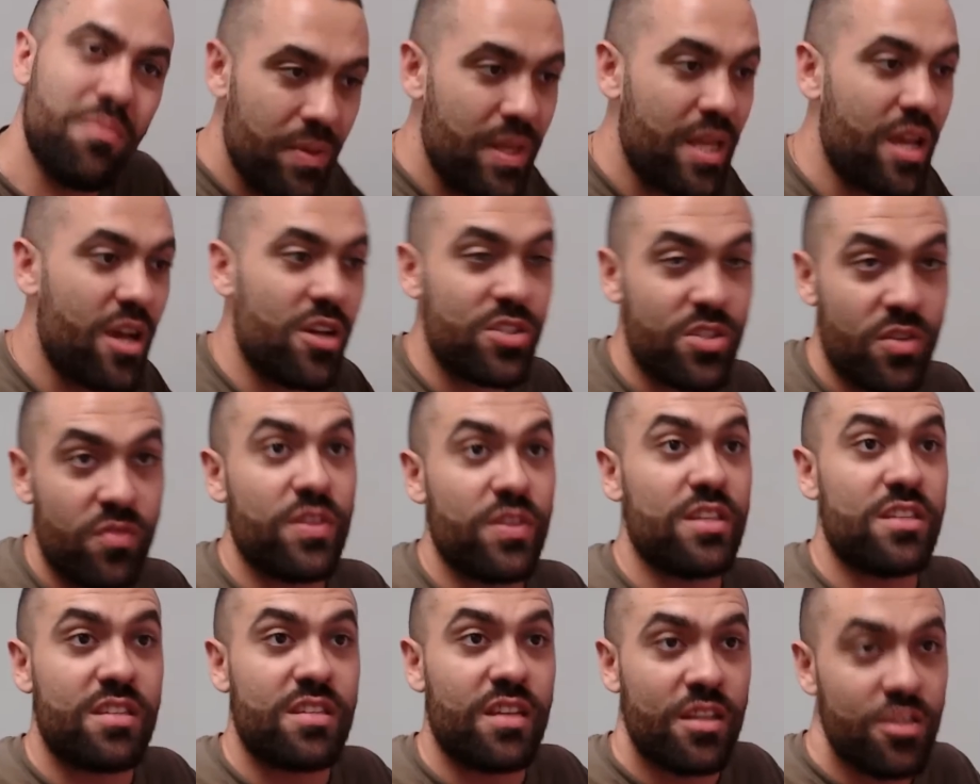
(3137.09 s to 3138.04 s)
Because of the
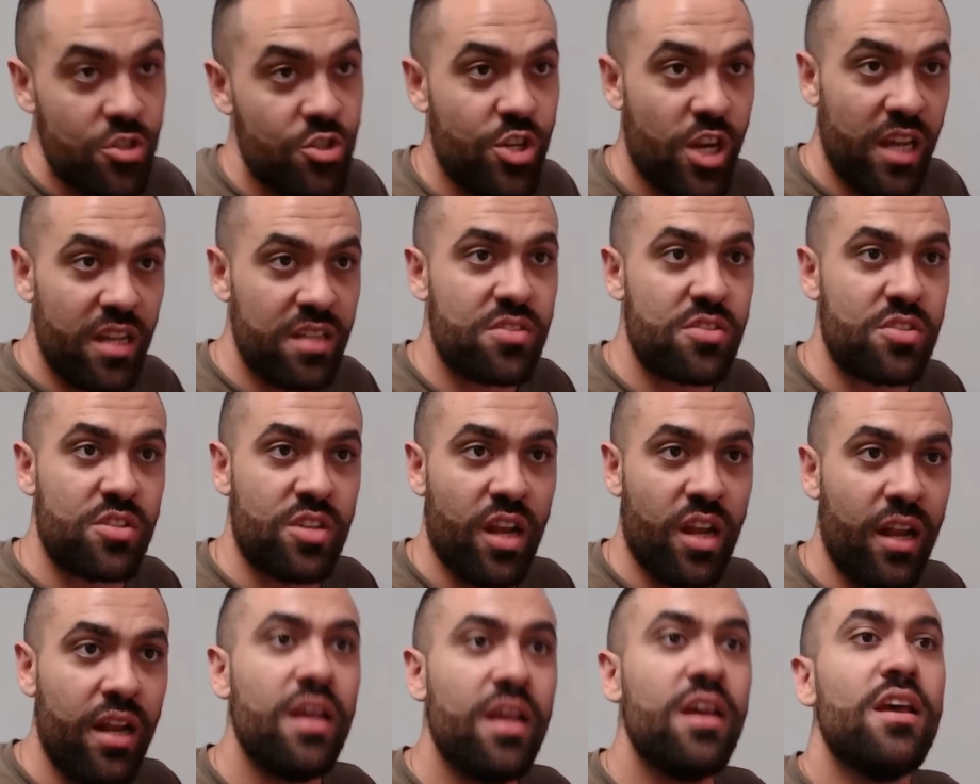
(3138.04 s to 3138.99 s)

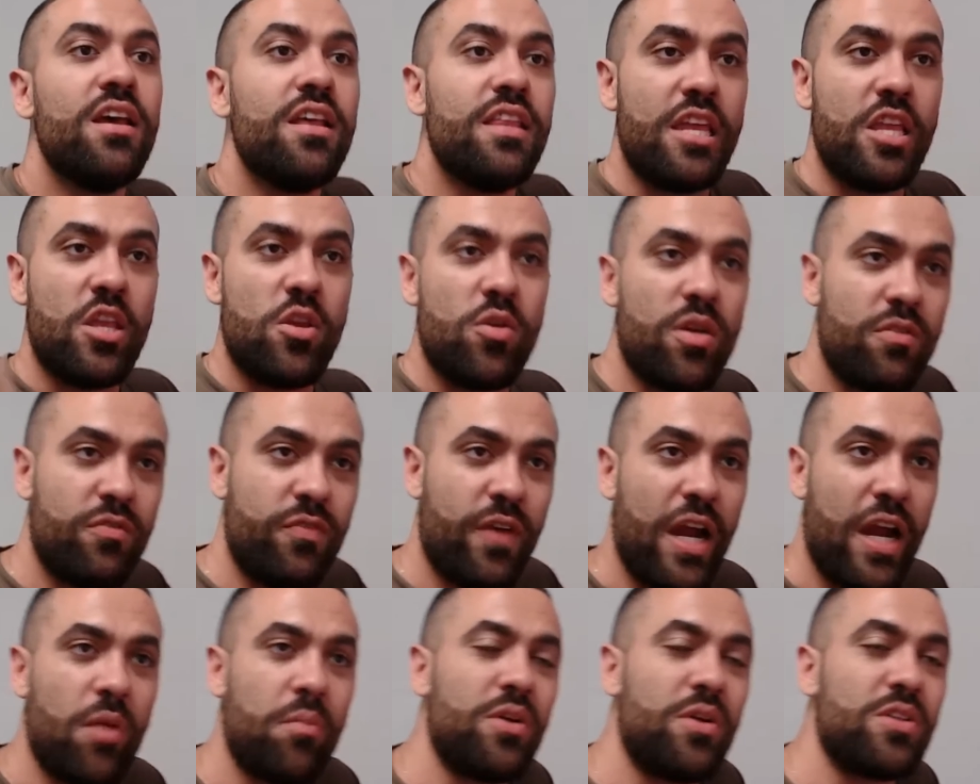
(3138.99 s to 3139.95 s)
suggestion that you could
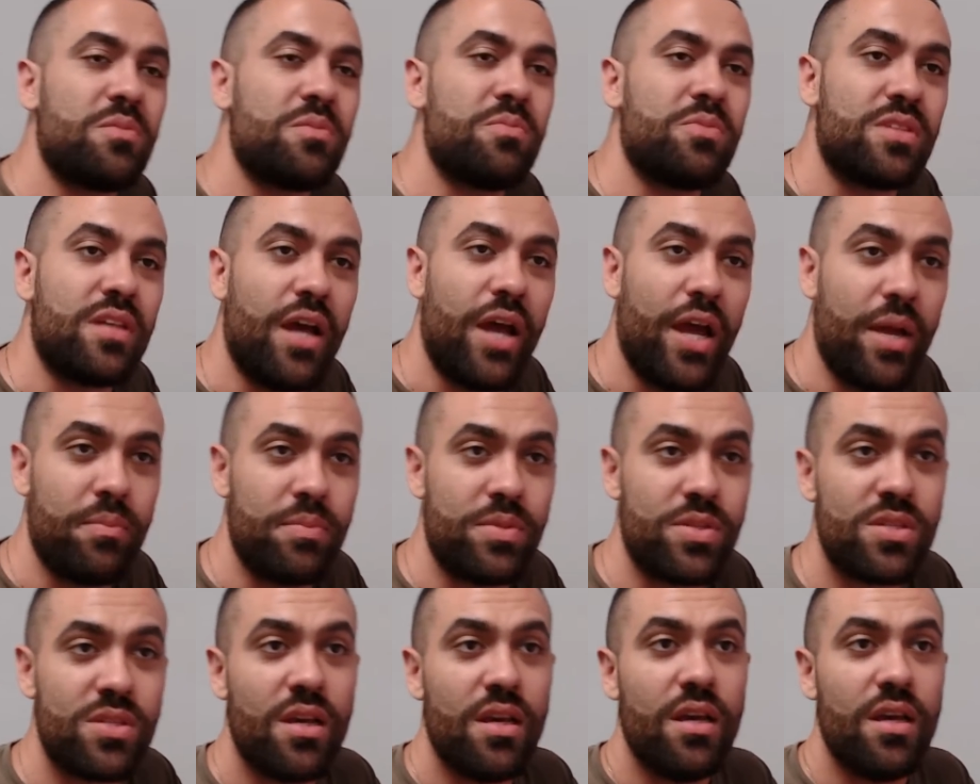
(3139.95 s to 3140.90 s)
fire multiple
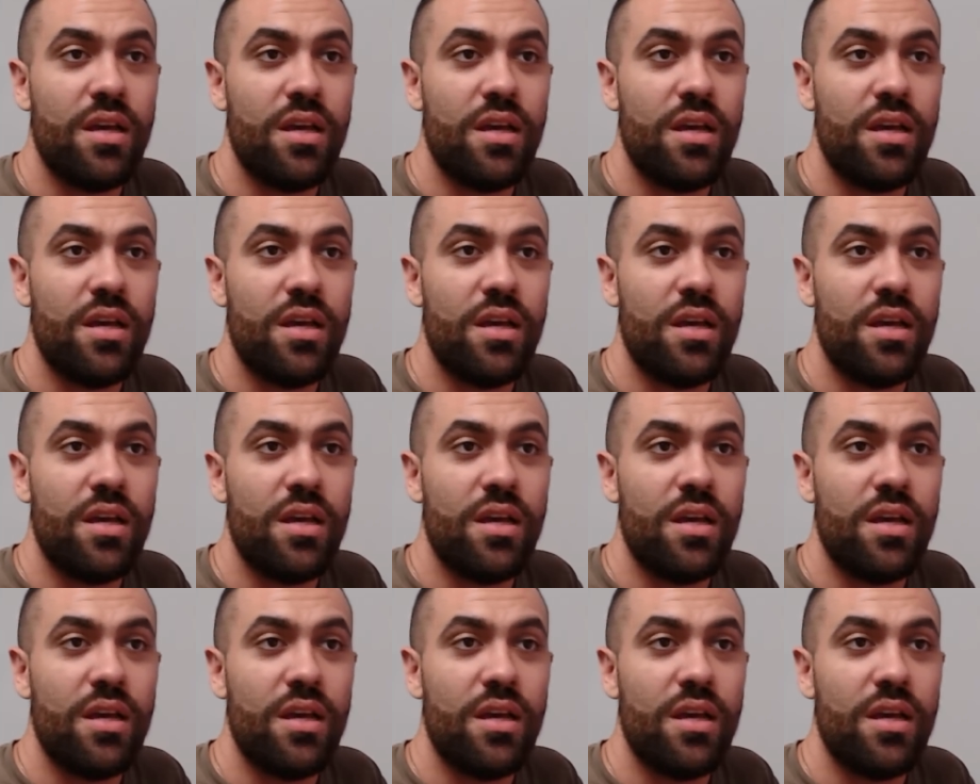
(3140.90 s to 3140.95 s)
times